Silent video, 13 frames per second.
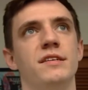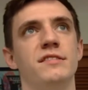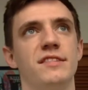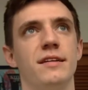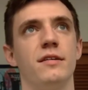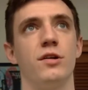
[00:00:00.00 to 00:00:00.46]

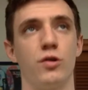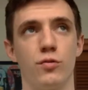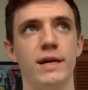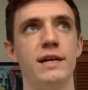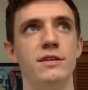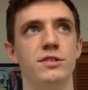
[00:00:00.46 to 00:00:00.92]

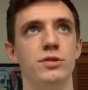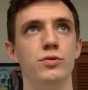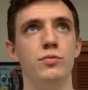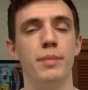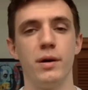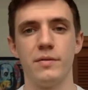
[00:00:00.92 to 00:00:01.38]
agreed to
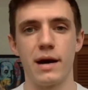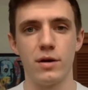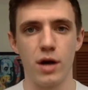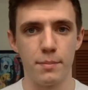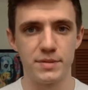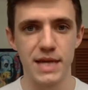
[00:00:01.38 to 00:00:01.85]
build out
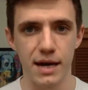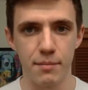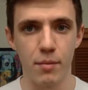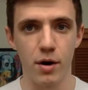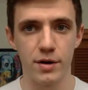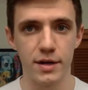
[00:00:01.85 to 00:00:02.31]
UpDoc
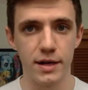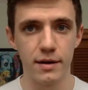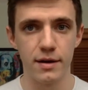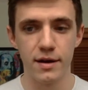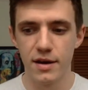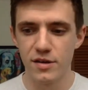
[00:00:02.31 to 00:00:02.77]
marketing.
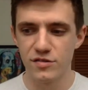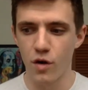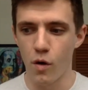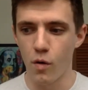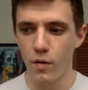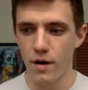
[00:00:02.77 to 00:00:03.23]

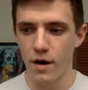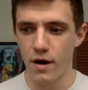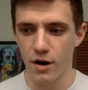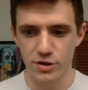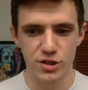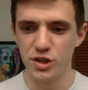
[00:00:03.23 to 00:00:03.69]
So
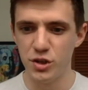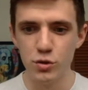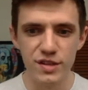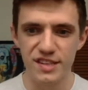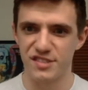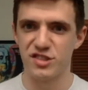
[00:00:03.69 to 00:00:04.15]
our to-do
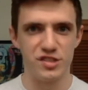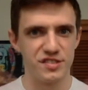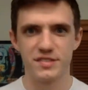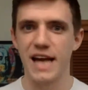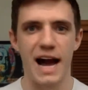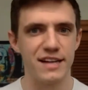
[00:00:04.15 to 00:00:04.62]
list
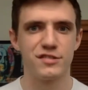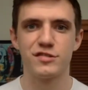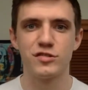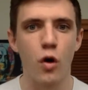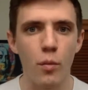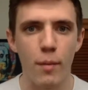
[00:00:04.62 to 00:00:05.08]
just got
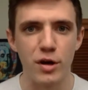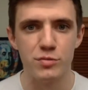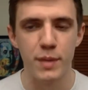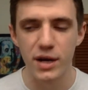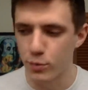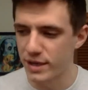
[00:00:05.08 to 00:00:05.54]
so much
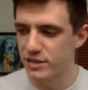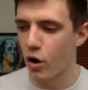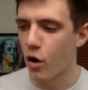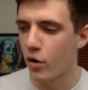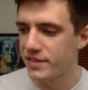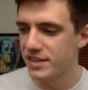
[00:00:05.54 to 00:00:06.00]
bigger. We had
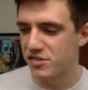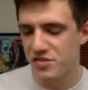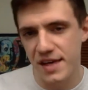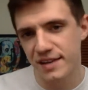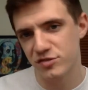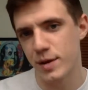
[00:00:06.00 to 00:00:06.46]
all these
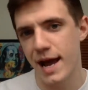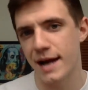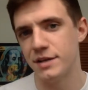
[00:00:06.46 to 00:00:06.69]
things we had to